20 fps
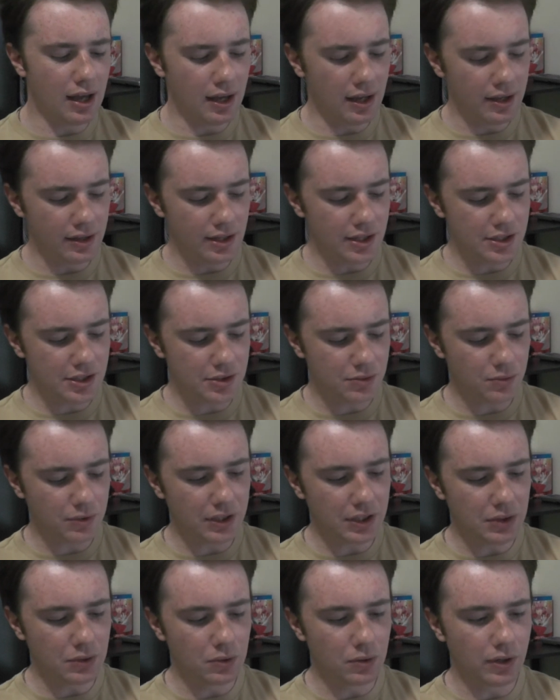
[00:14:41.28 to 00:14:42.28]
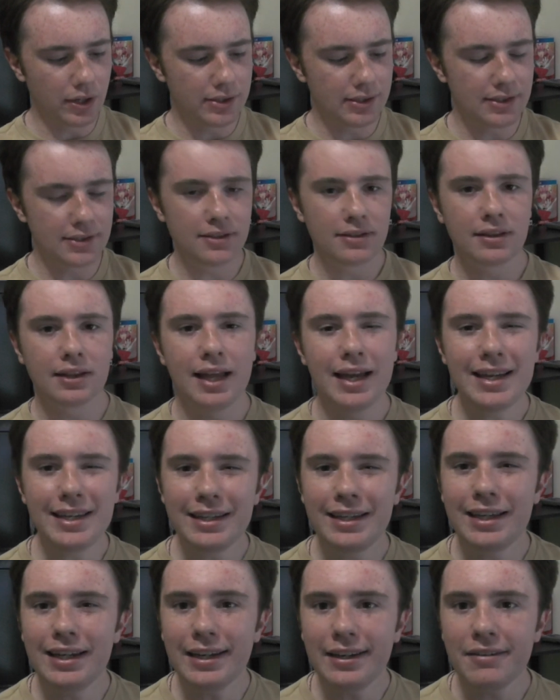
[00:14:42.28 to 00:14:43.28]
This is really cool because it's like
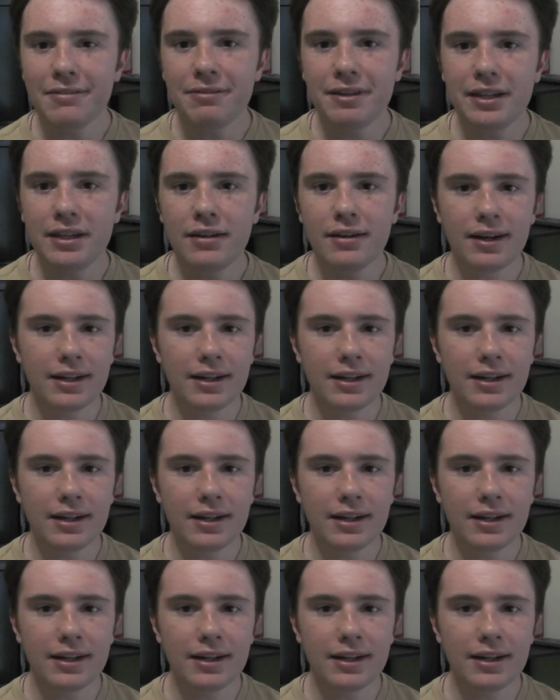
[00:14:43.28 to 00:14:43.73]
getting a figure.